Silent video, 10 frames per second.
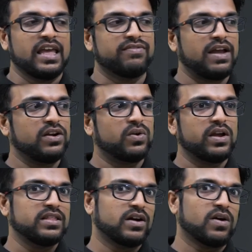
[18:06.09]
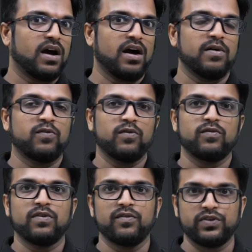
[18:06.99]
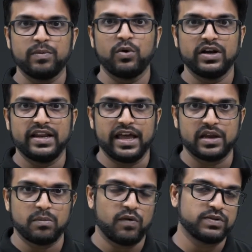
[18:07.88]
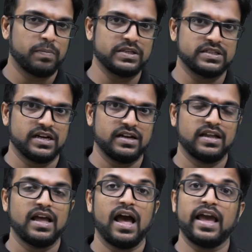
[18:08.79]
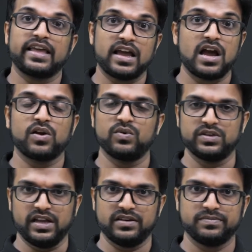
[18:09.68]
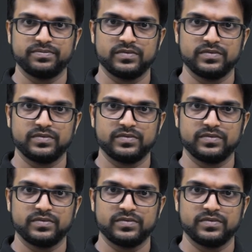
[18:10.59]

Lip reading: If I am drawing the free body diagram of the piston, I can conclude that.